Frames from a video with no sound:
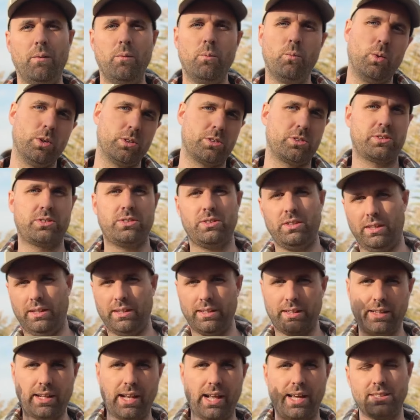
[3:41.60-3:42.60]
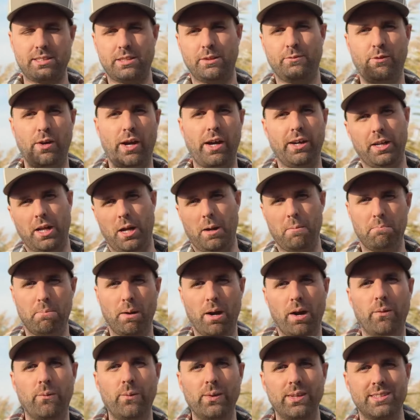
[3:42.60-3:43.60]
was classified
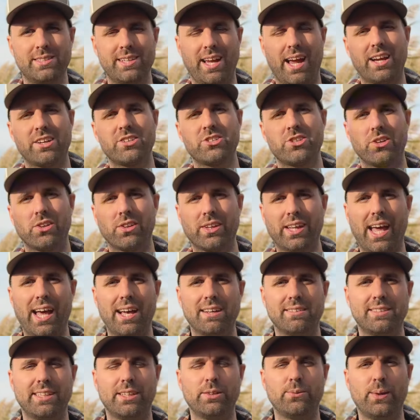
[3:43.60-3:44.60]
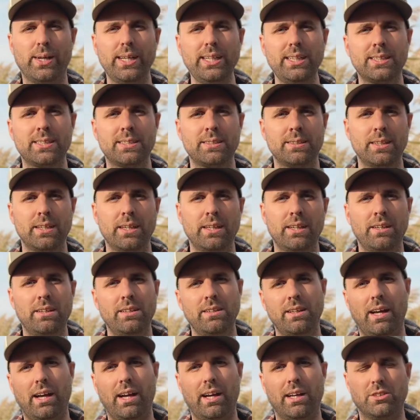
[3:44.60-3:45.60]
above its actual casting weight,
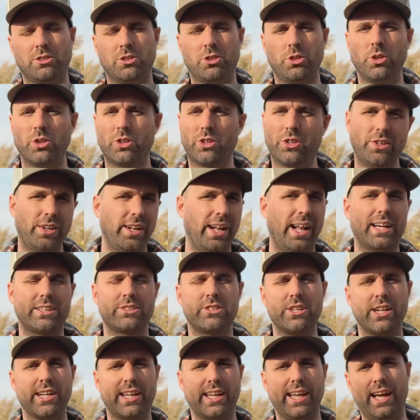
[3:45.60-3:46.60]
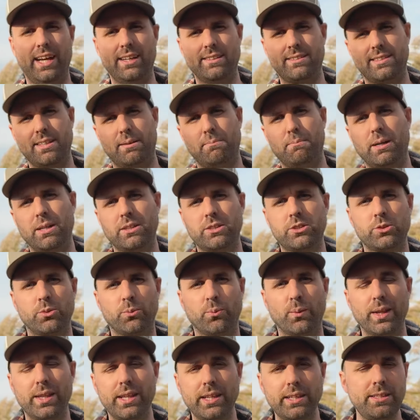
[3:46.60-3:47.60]
so you couldn't actually cast that much
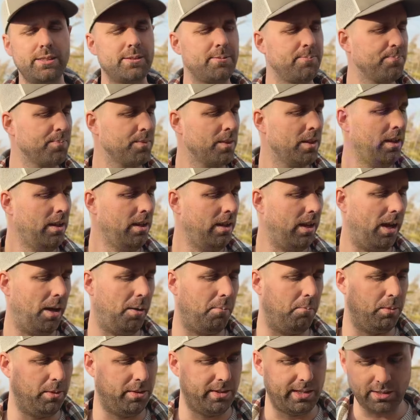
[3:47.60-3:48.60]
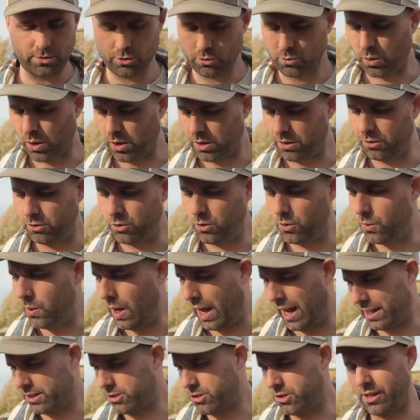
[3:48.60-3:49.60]
with it. But this rod you
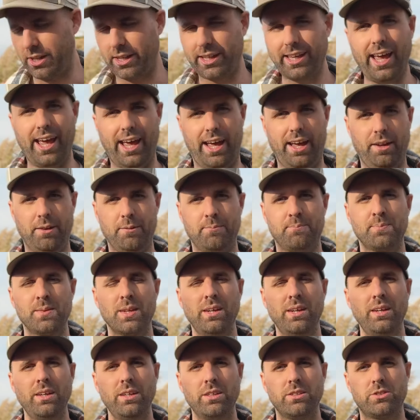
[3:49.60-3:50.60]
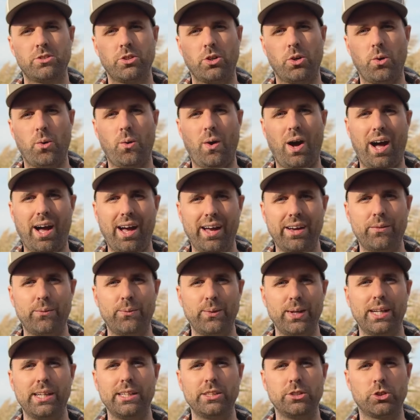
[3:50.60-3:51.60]
actually can. So I
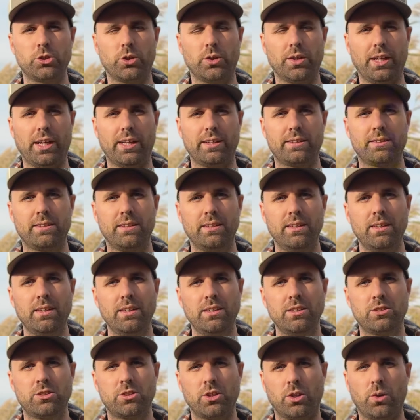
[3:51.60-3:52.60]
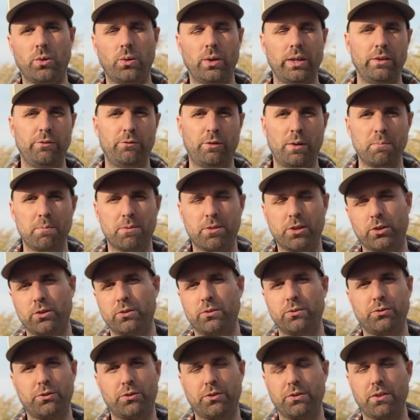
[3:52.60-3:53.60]
really enjoy that. So if I'm
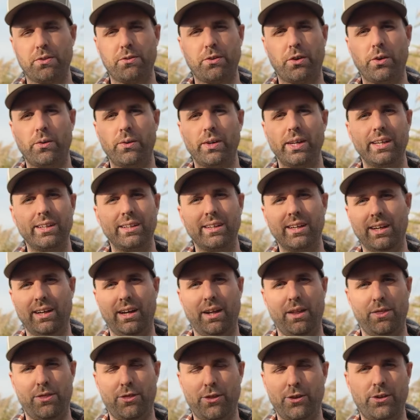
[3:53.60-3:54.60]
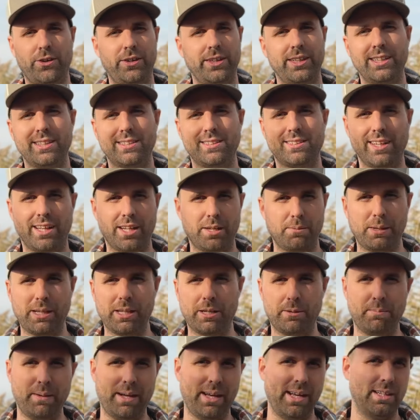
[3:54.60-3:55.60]
throwing 30
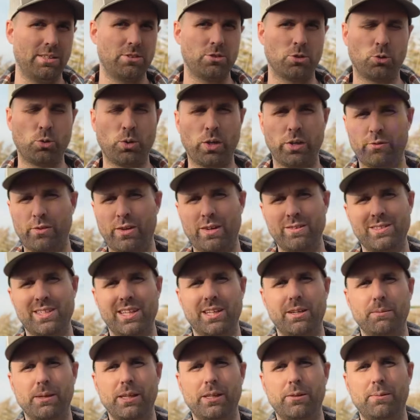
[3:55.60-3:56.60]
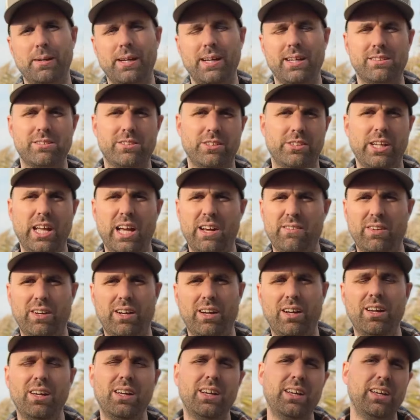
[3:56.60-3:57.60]
centimeter baits, 25 centimeter baits, and you have
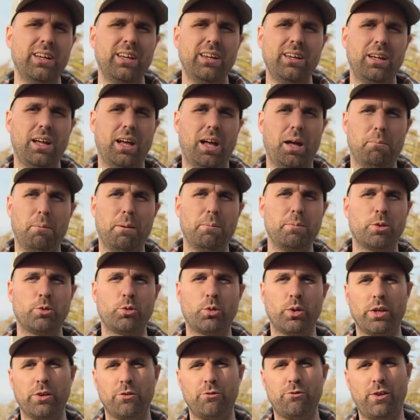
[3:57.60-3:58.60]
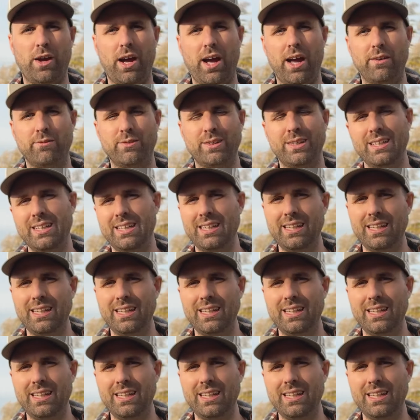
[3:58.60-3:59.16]
a maybe 25